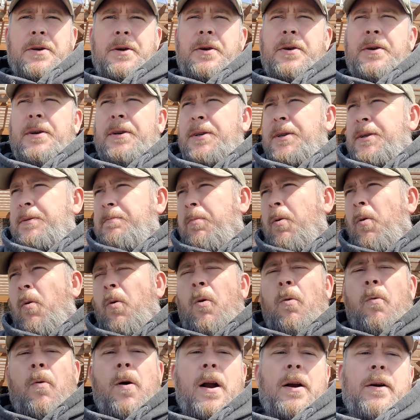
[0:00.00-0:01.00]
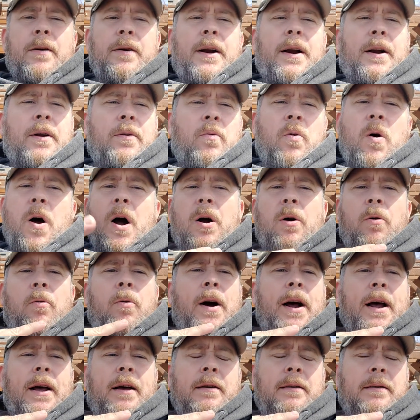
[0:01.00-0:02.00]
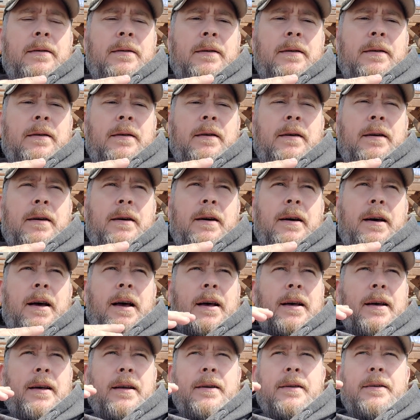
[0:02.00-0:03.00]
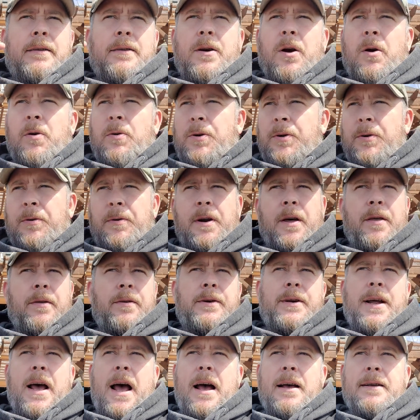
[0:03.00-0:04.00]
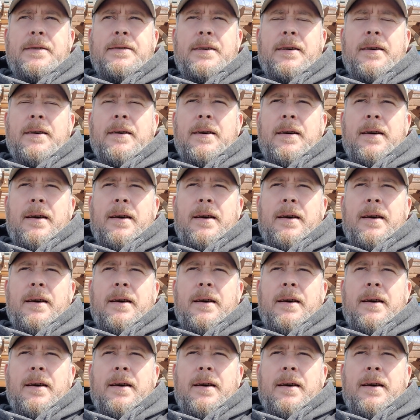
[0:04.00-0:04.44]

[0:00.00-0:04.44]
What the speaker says: you could just pour water in and walk away and go do another task.